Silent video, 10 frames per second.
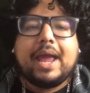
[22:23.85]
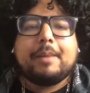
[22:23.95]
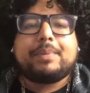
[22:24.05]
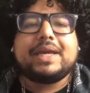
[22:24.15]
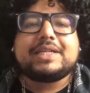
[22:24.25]

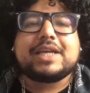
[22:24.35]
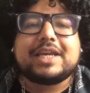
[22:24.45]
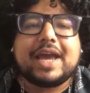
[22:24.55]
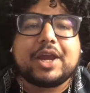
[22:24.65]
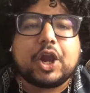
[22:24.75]
Peter
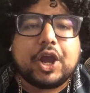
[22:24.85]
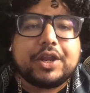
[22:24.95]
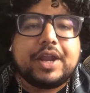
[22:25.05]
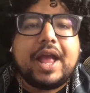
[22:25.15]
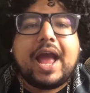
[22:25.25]
Giegergen,
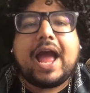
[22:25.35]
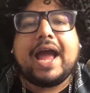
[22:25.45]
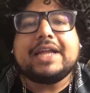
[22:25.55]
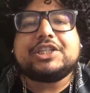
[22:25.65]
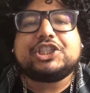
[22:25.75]

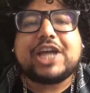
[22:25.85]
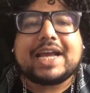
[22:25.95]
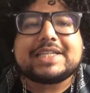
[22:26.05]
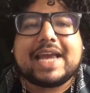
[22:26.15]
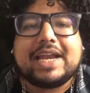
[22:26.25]
and Jack
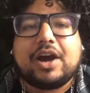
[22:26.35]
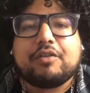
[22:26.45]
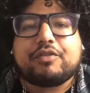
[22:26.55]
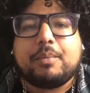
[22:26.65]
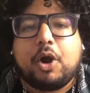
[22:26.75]
Taylor
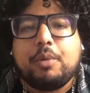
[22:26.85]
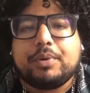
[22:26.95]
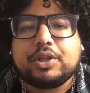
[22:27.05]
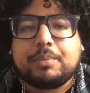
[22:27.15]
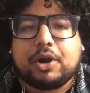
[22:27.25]
from Open
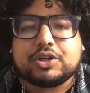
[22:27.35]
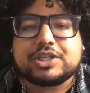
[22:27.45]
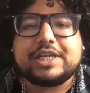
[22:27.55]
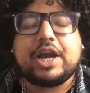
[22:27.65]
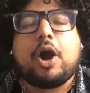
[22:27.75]

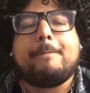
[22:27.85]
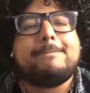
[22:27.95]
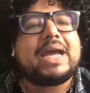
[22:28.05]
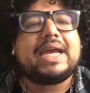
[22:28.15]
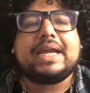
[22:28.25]
Democracy are
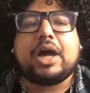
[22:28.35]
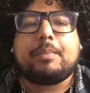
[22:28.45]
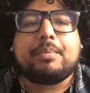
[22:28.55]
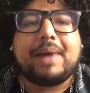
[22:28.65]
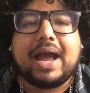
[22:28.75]
baiting up
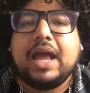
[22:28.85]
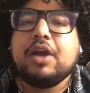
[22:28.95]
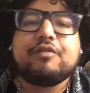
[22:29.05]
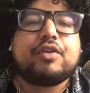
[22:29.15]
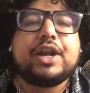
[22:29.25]
Matt
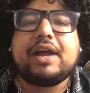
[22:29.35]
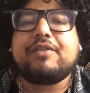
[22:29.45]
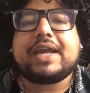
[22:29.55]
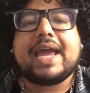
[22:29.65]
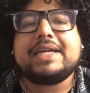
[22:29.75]
for another
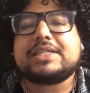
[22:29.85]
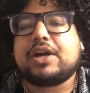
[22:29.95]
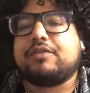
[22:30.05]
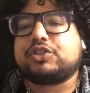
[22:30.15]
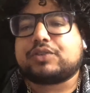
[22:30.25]
case
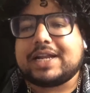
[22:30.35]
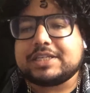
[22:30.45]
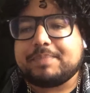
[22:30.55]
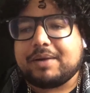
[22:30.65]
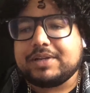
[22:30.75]
of
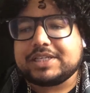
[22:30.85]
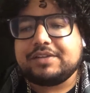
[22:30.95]
transparency